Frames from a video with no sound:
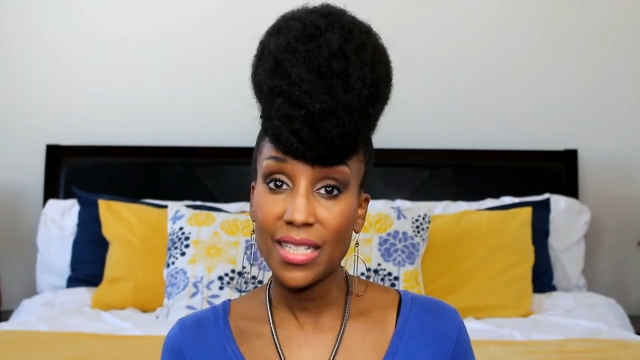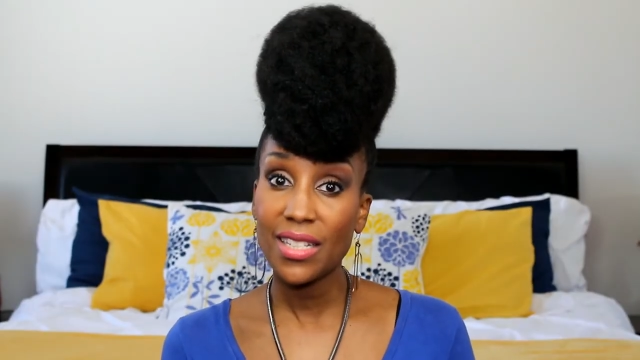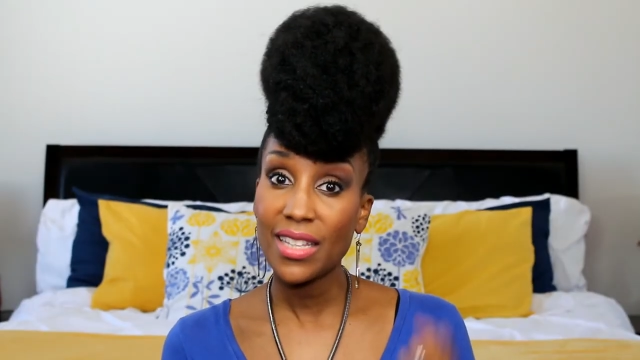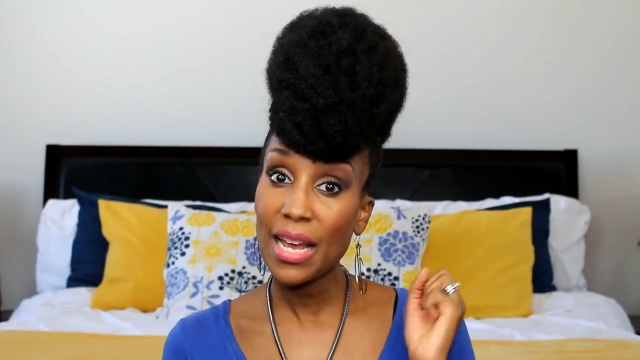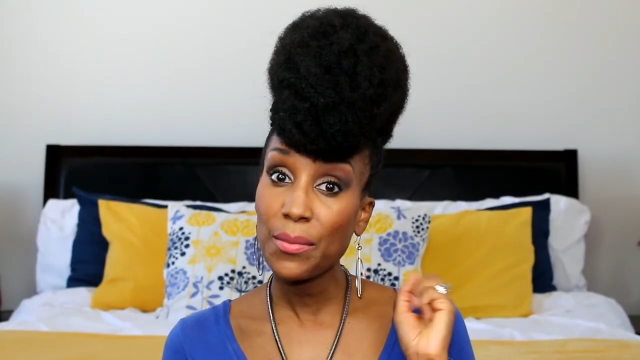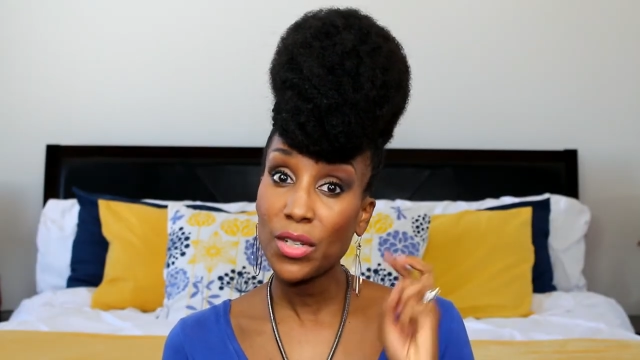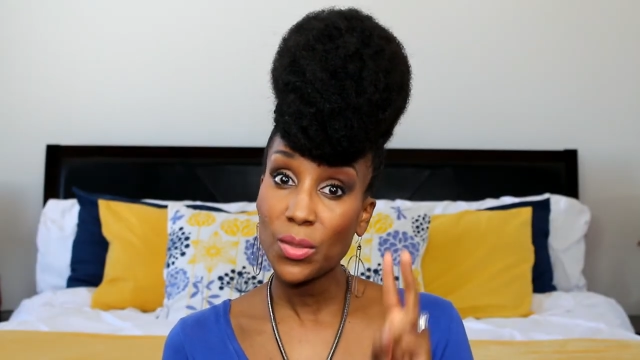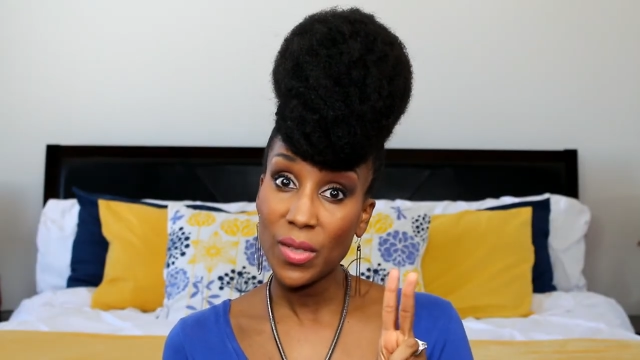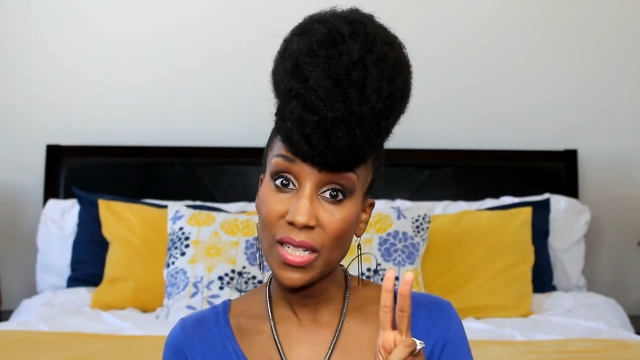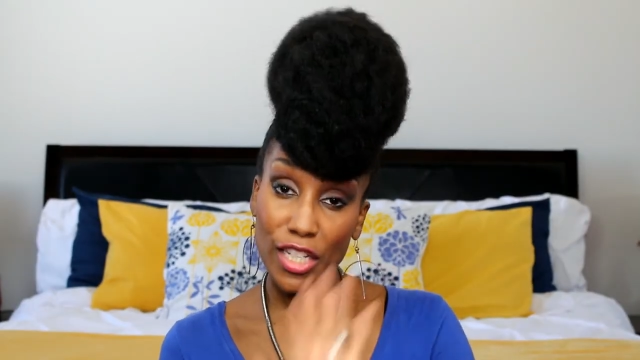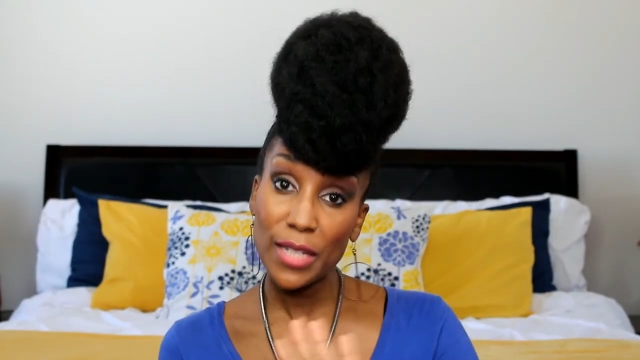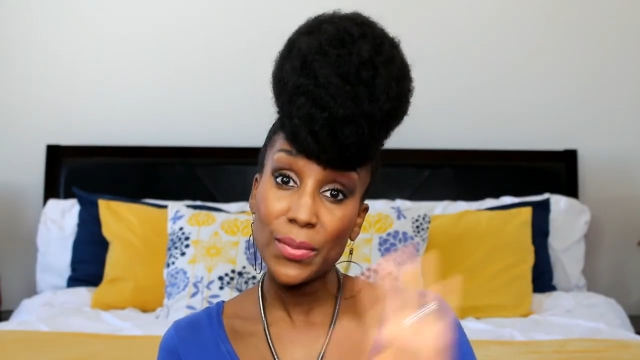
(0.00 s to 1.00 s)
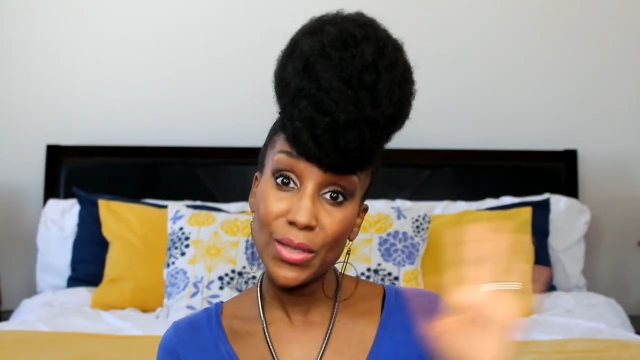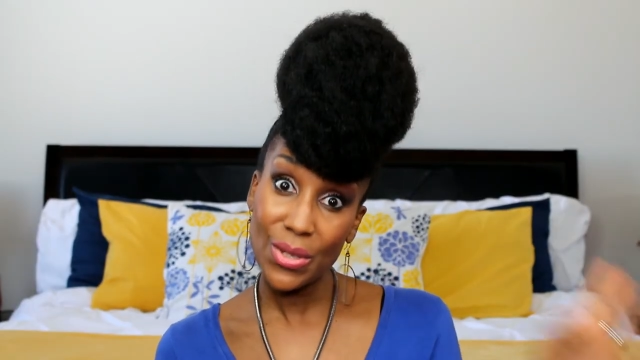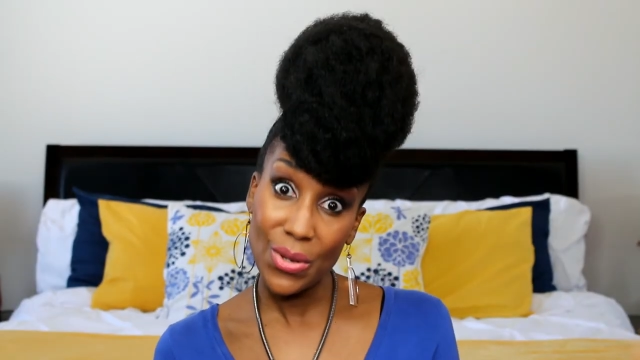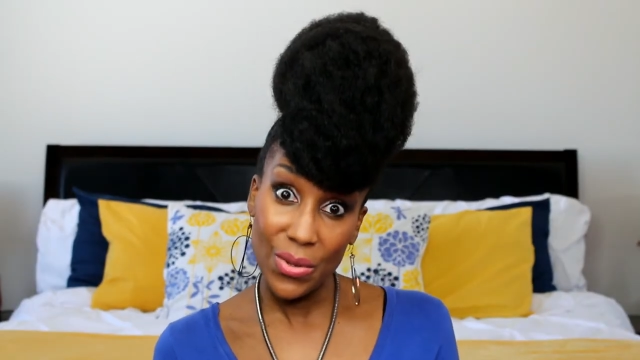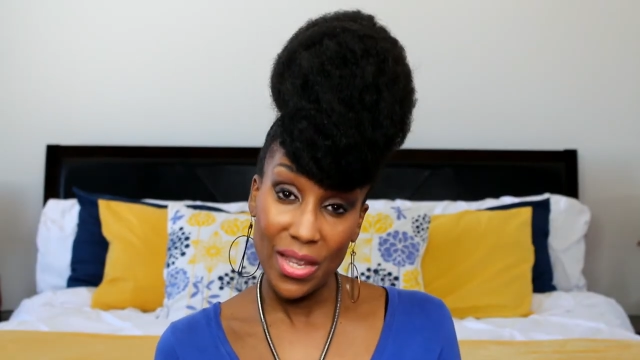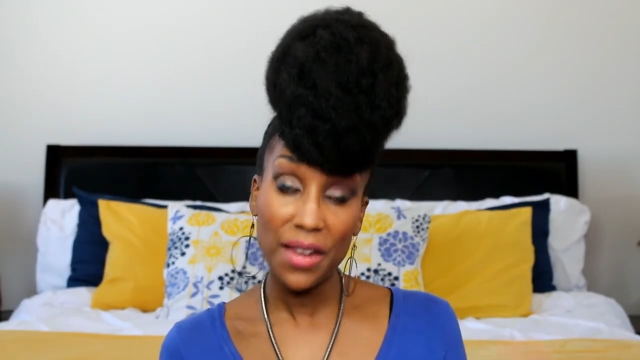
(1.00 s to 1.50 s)
So that brings me to tip
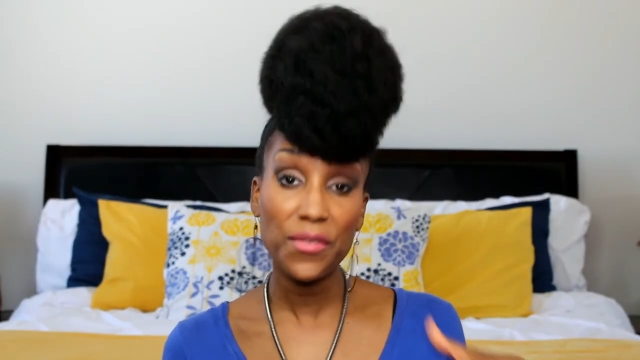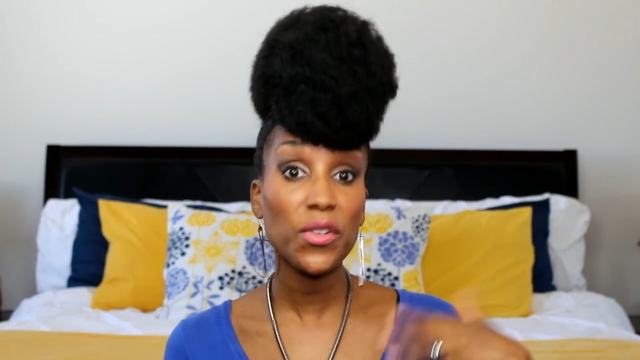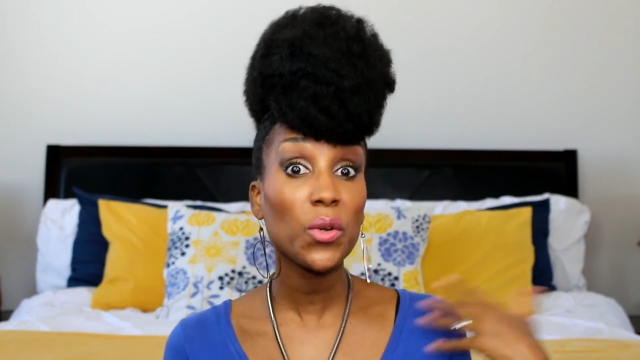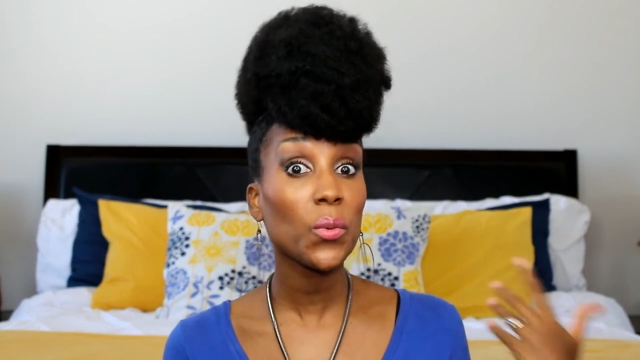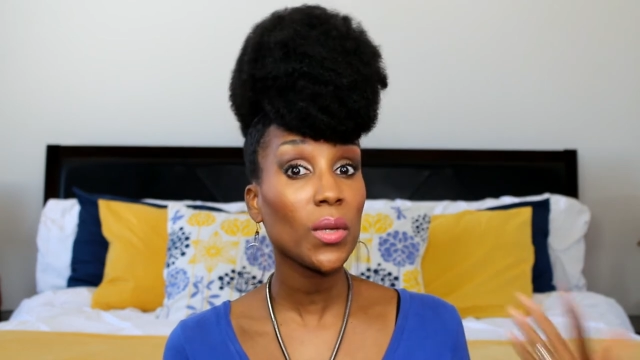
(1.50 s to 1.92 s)
two that I feel